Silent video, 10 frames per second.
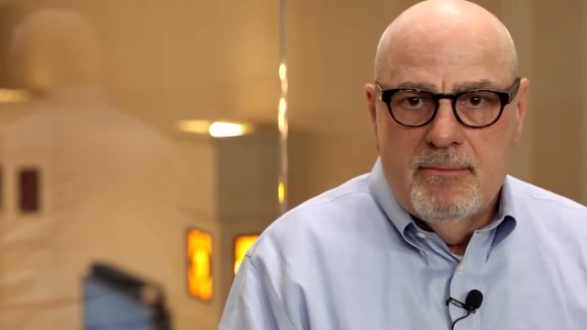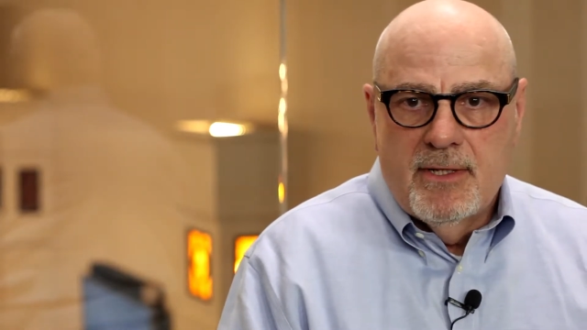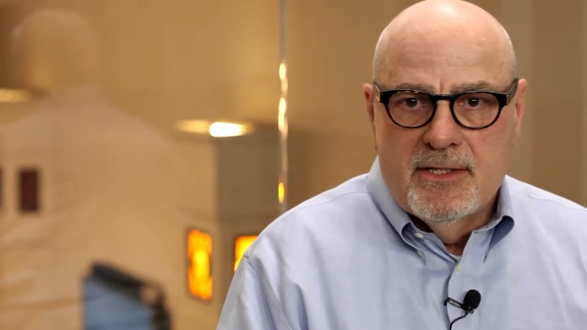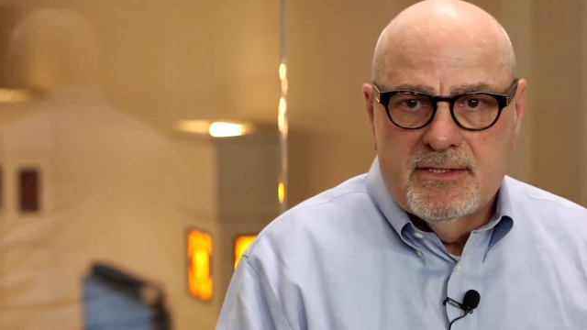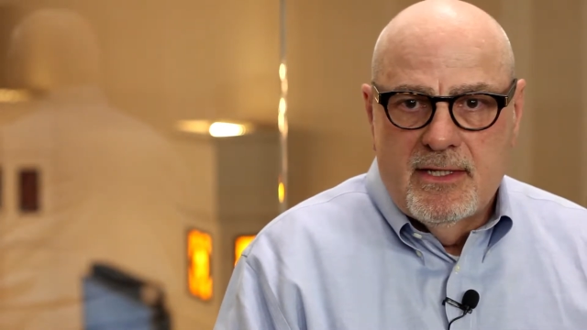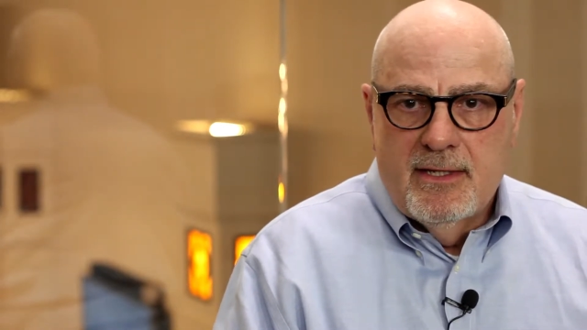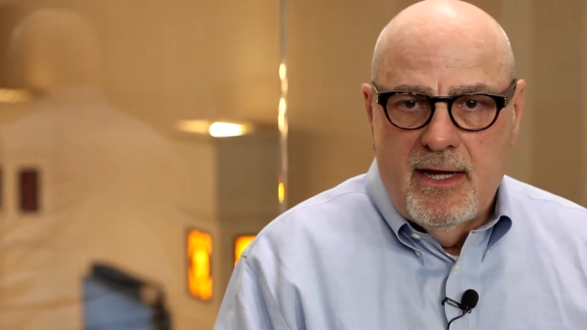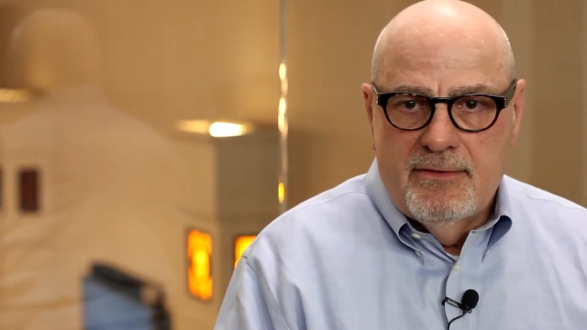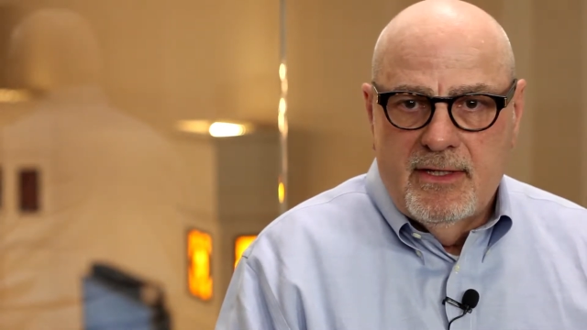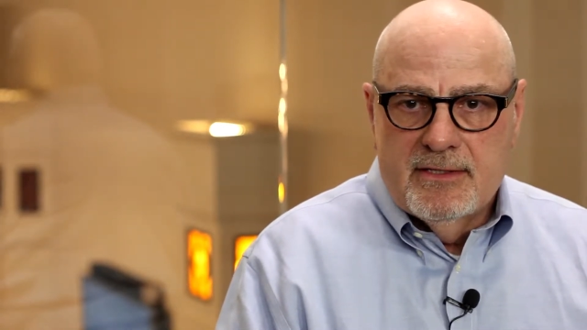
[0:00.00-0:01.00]
because
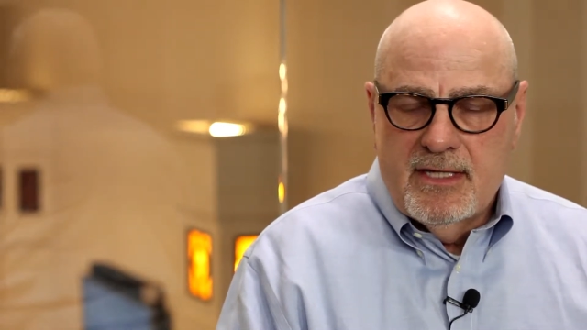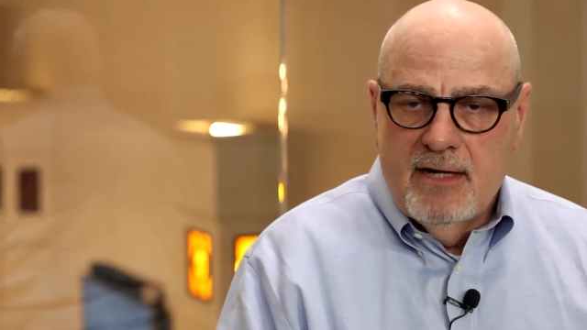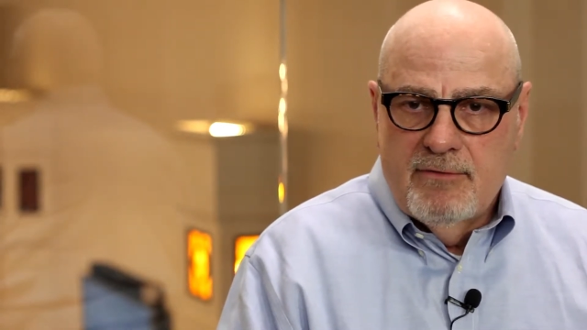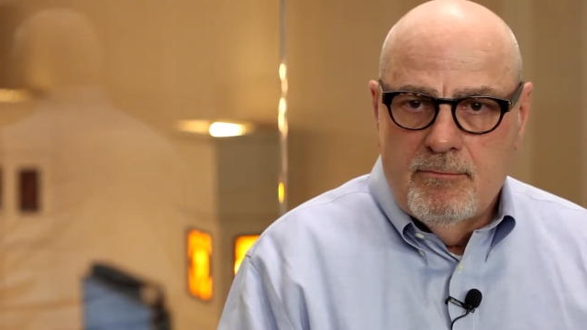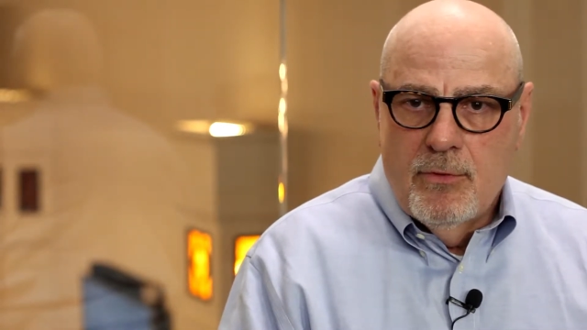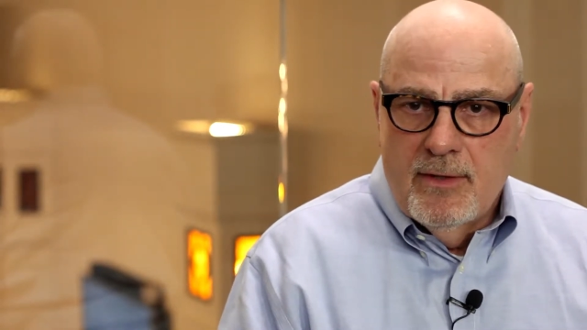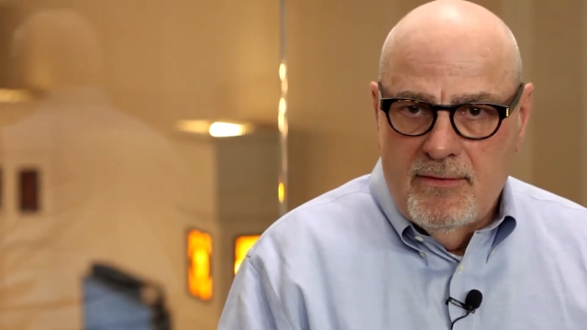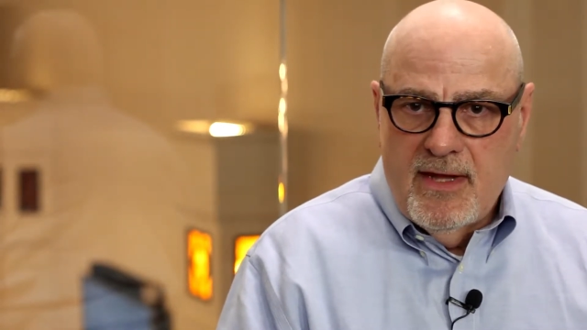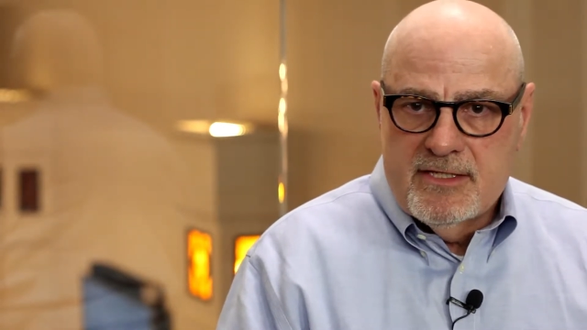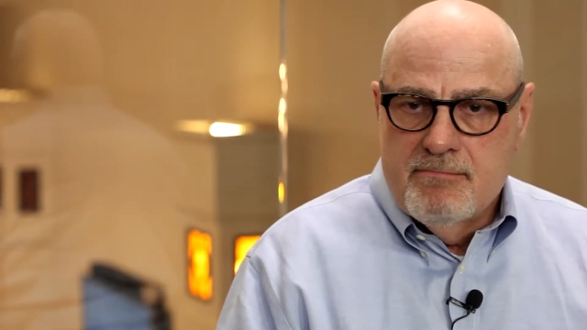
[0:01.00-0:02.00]
I think it's kind of important,
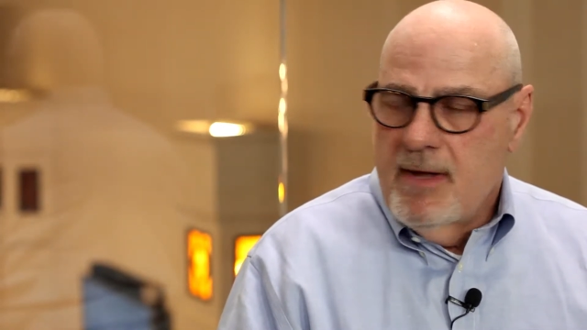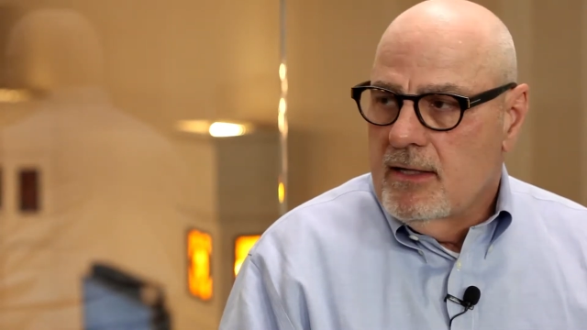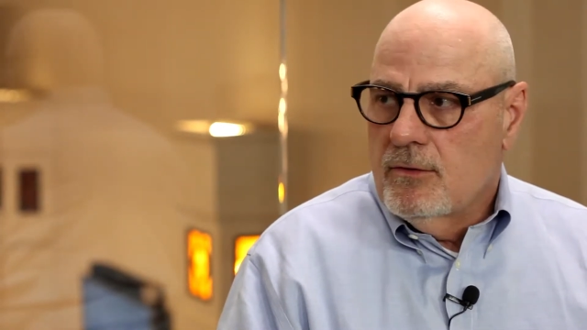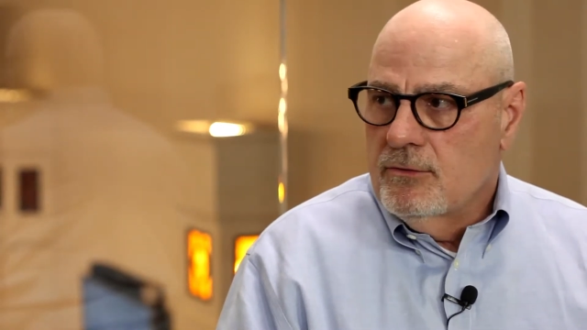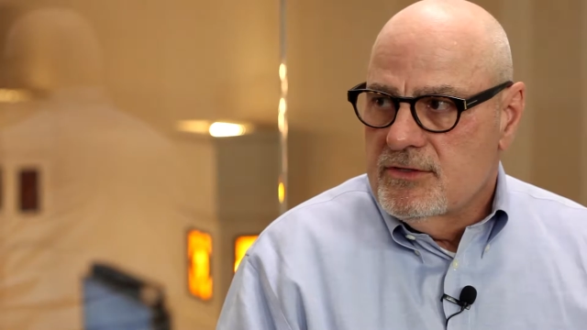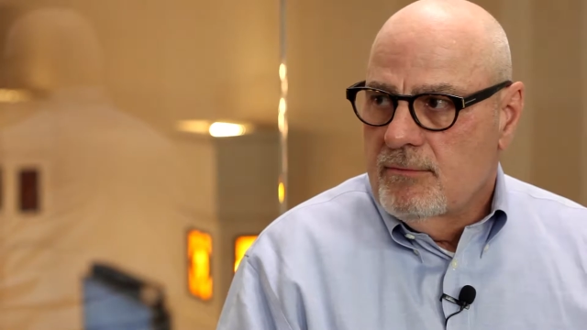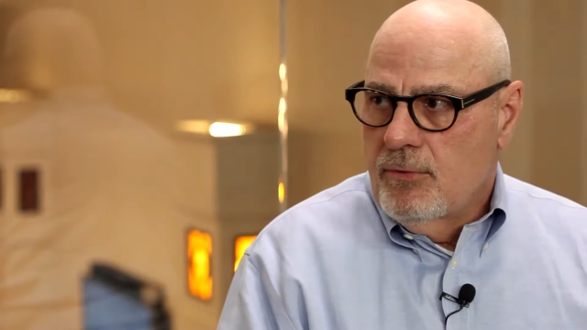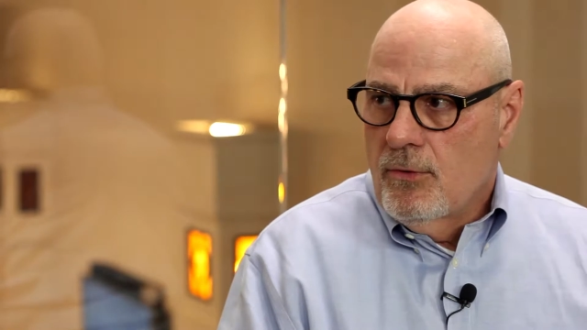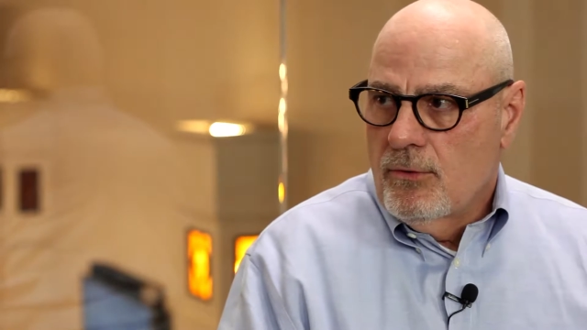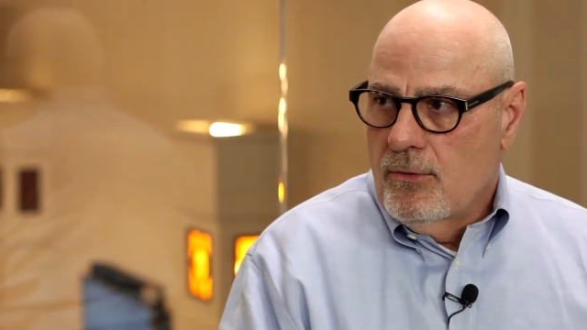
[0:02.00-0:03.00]
and that's medical
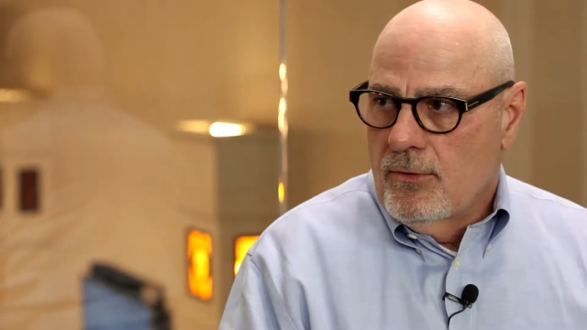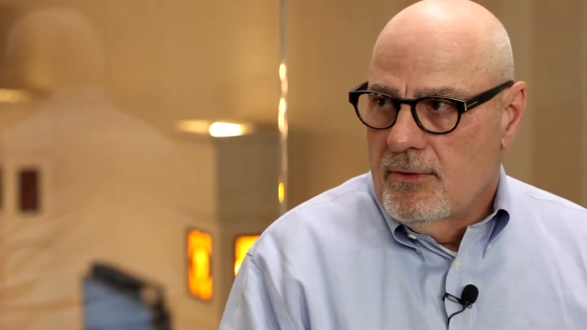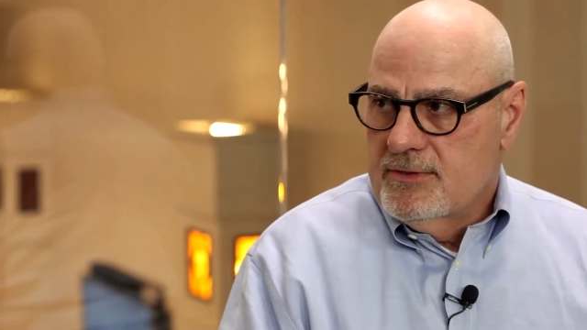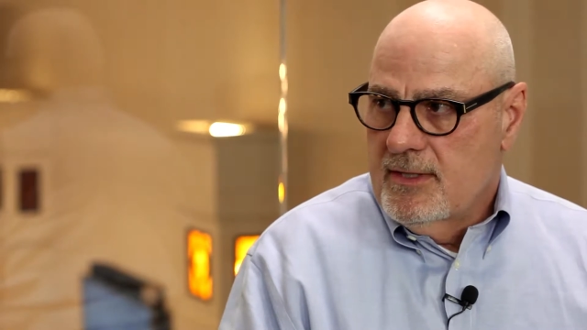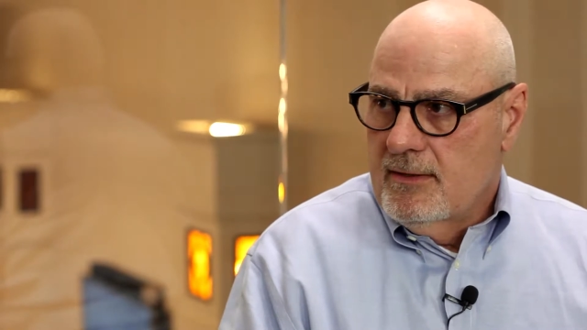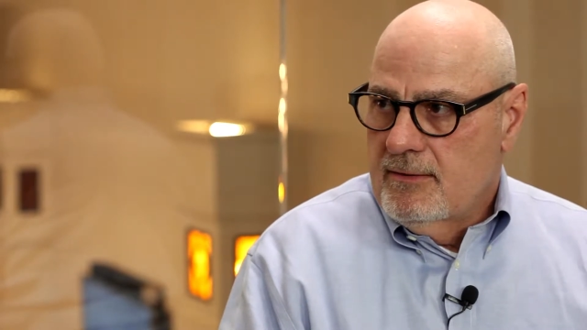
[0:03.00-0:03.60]
support orders.